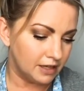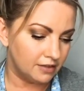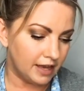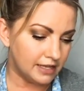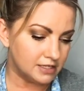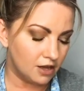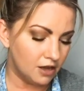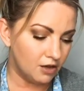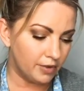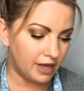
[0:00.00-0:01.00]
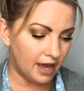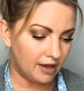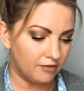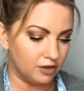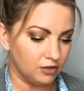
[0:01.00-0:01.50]
that's all. We
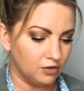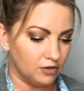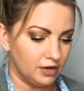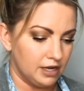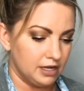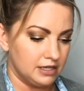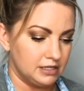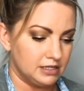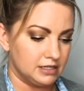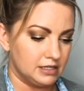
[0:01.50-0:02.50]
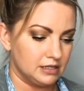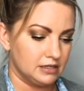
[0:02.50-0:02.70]
have glorious